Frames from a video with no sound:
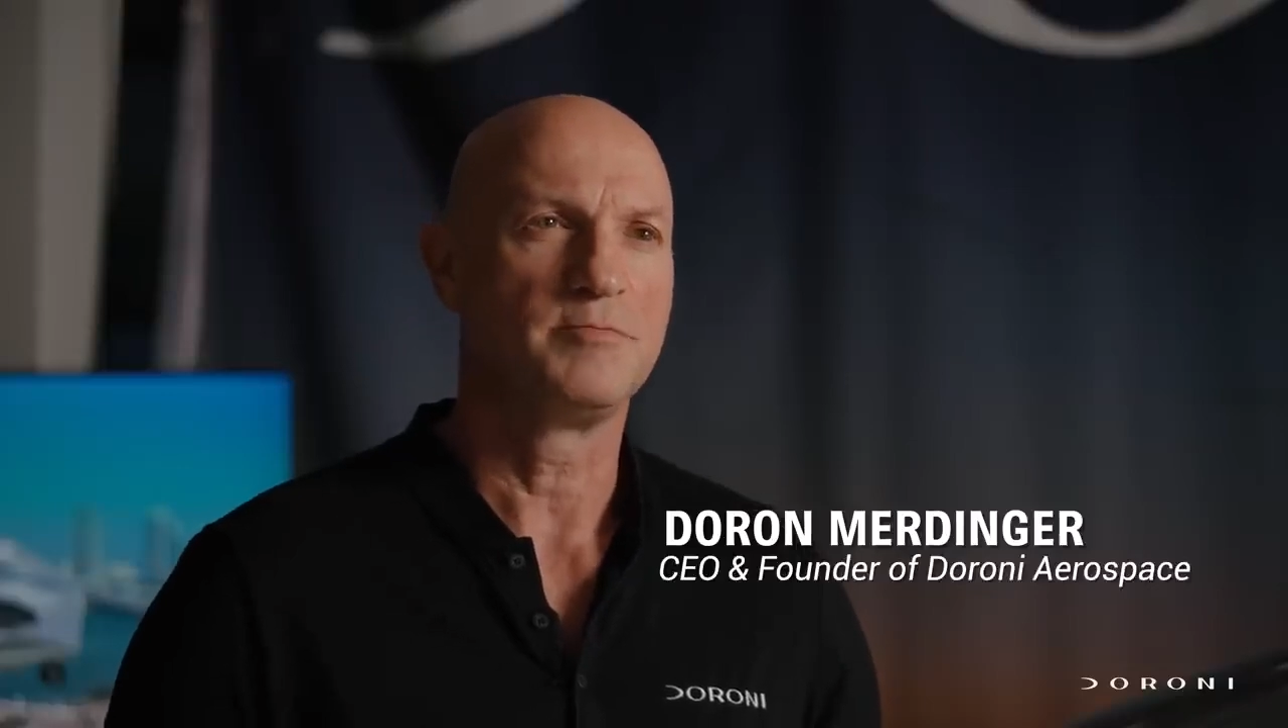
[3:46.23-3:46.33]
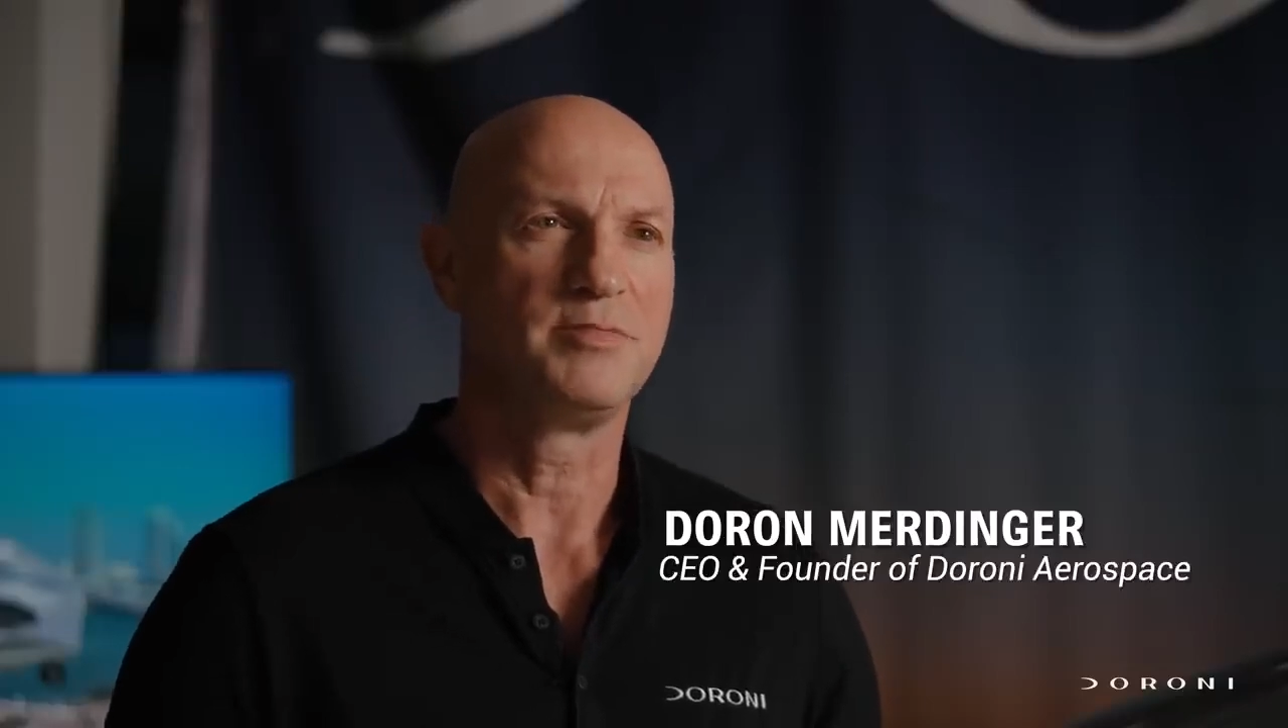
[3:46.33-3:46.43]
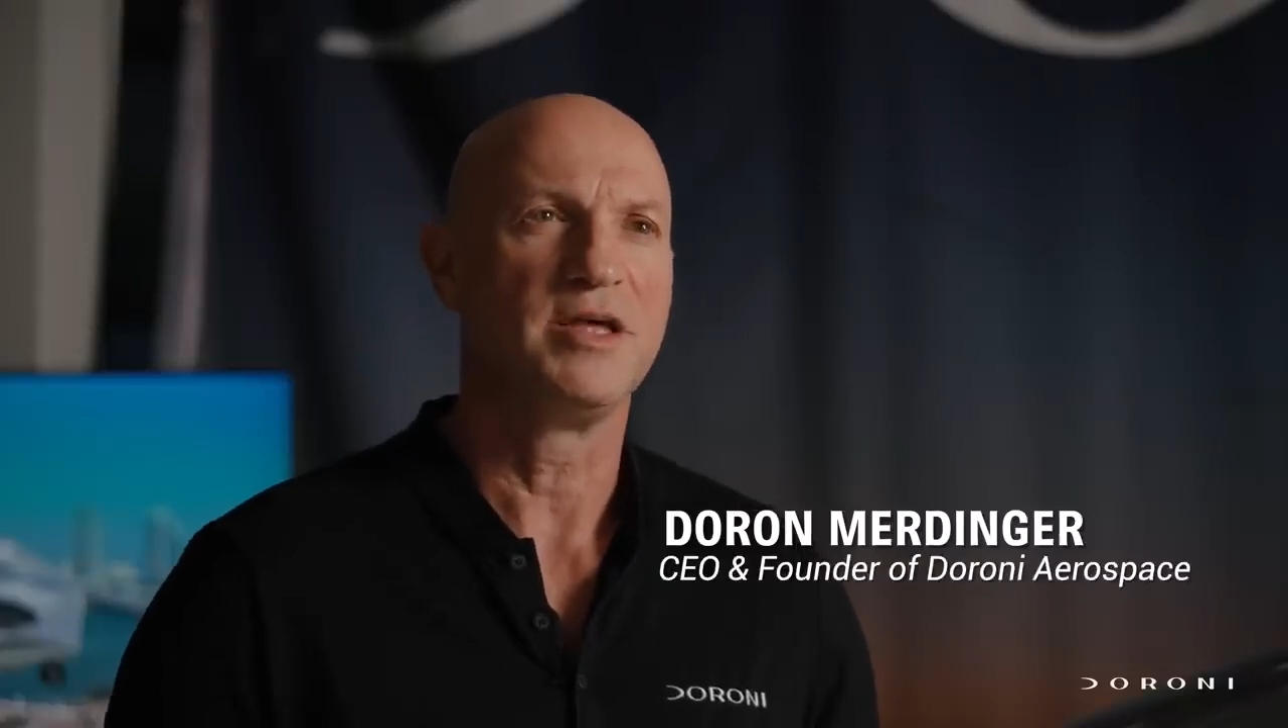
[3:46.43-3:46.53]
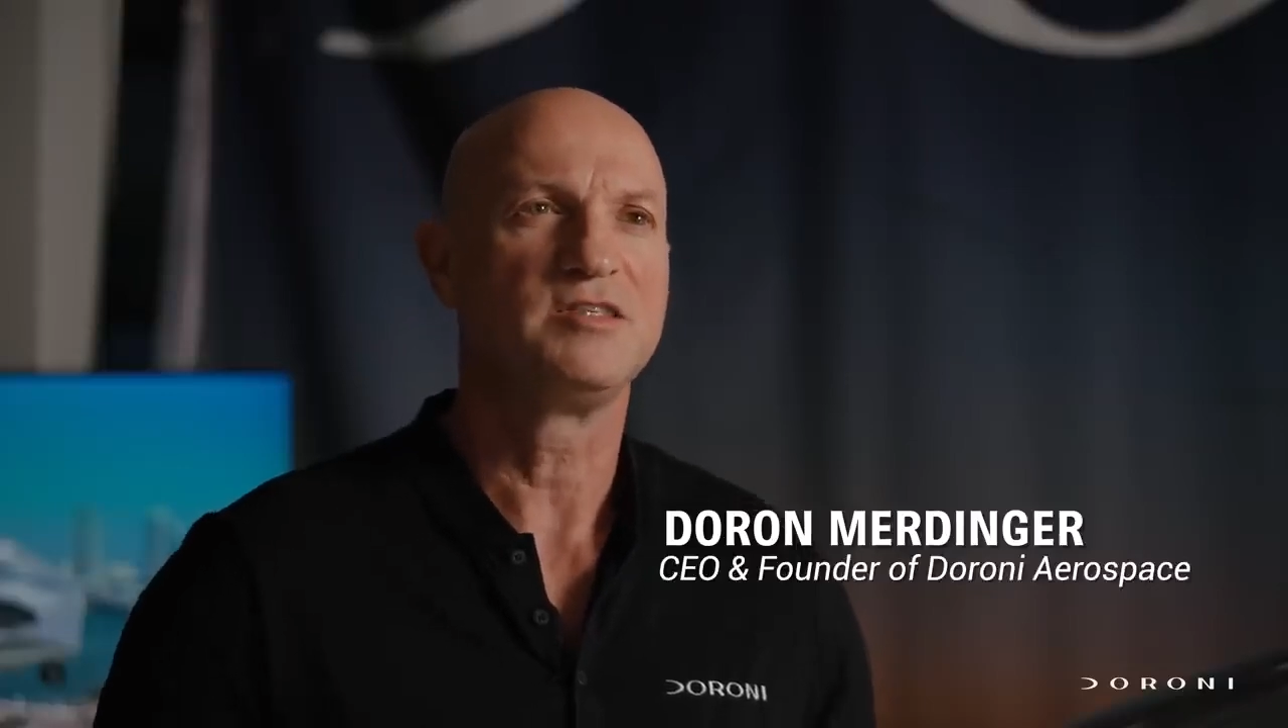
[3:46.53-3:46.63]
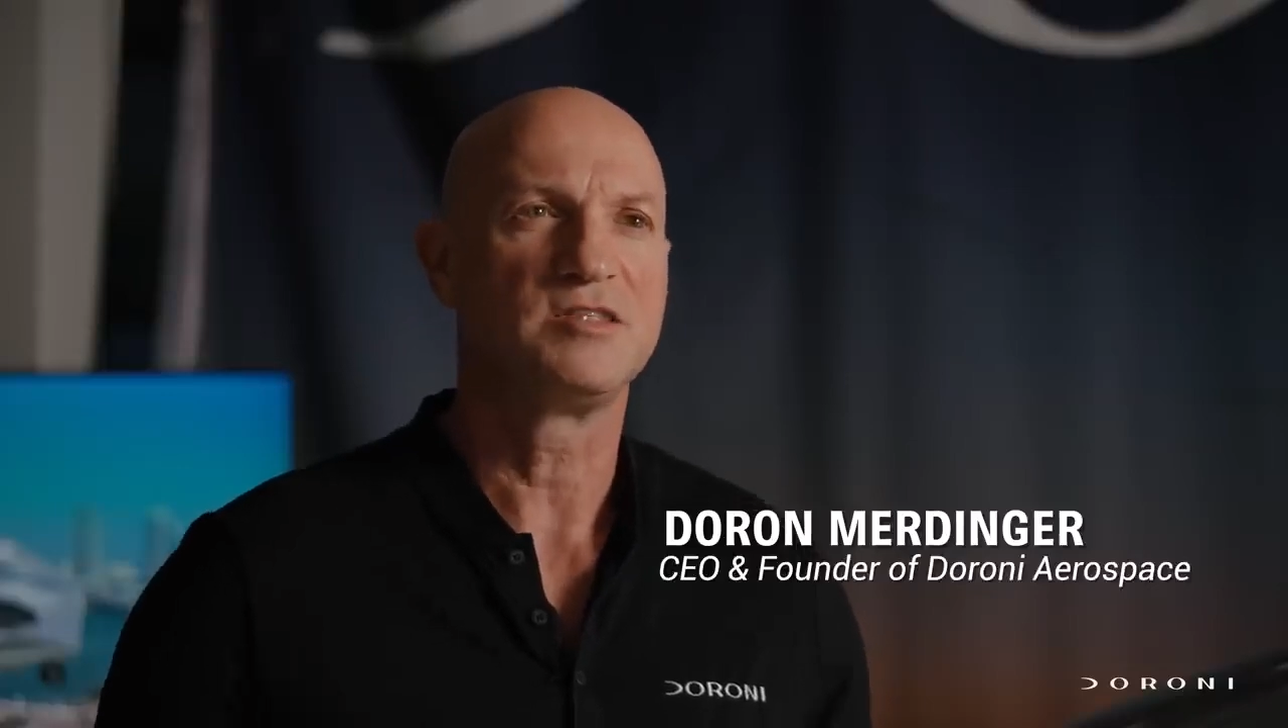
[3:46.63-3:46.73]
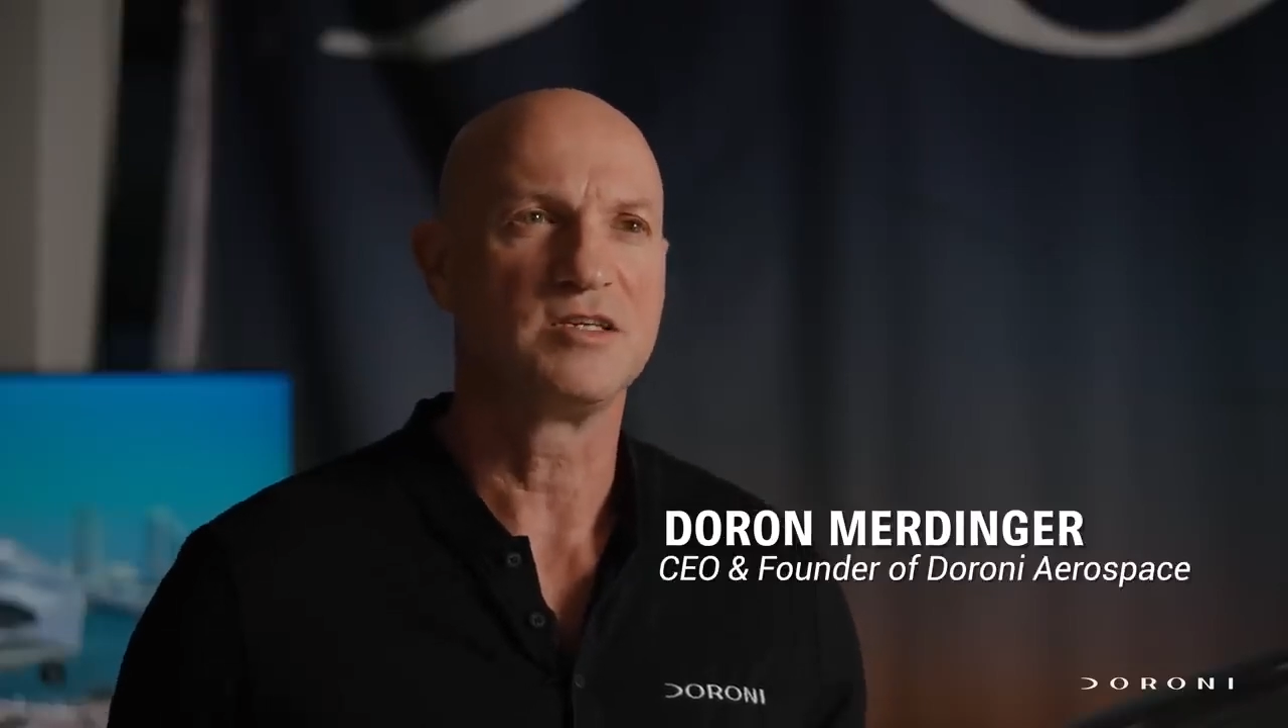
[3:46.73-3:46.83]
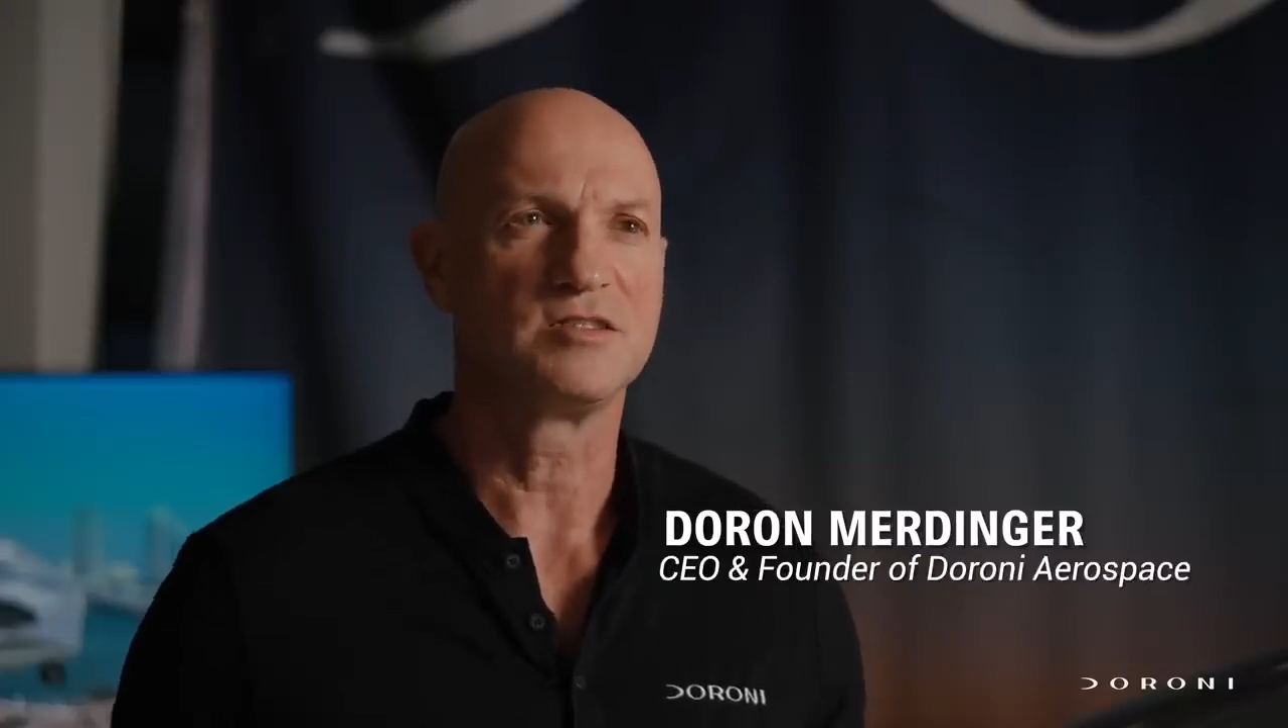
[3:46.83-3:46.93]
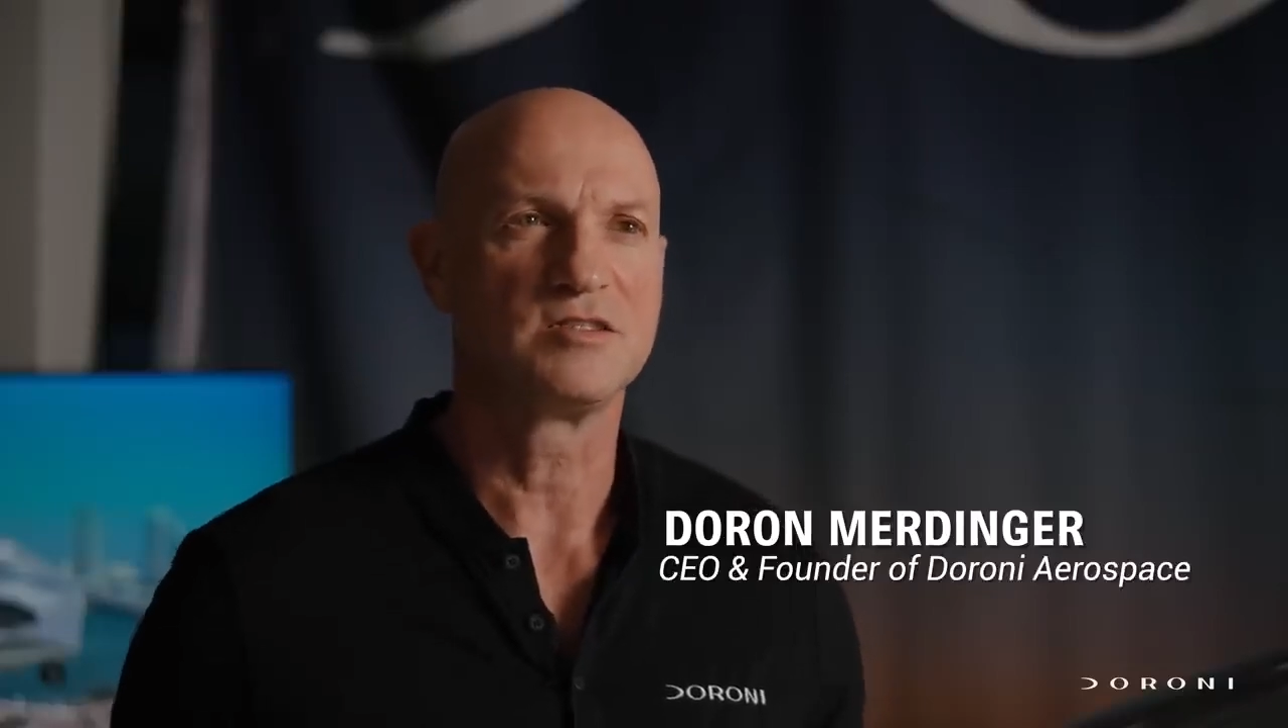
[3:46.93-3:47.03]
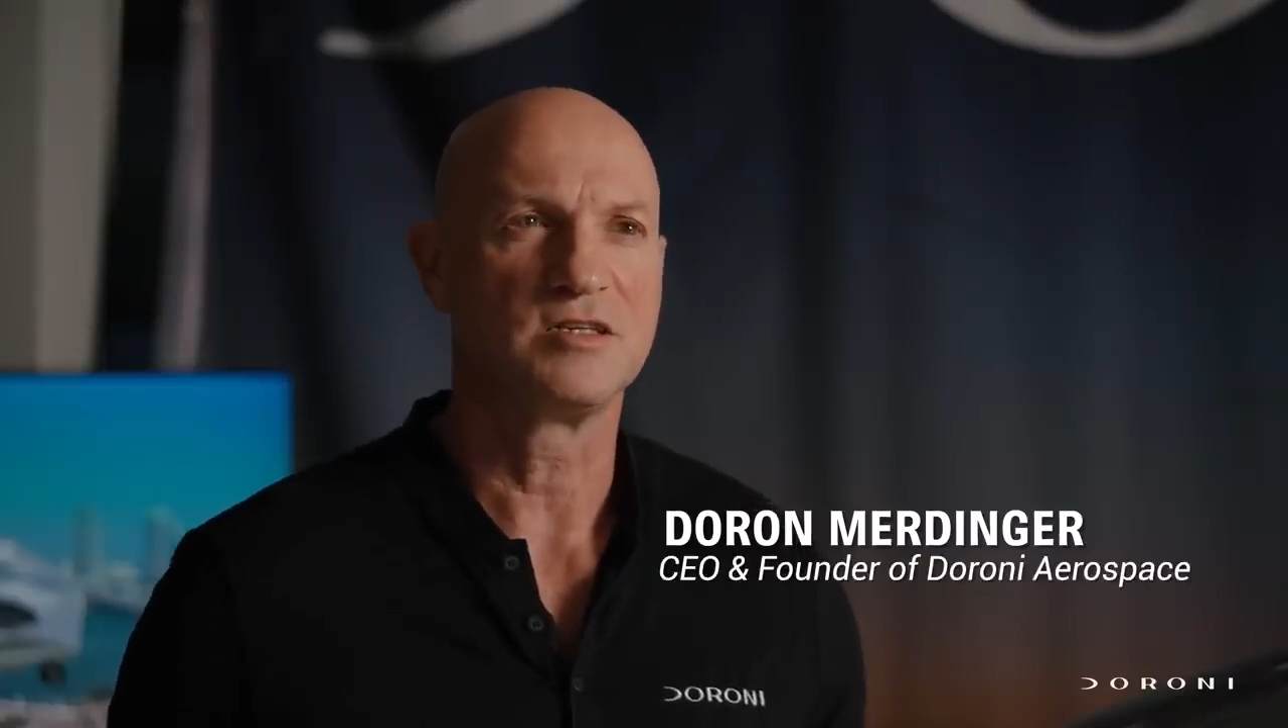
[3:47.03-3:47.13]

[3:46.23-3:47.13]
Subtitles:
places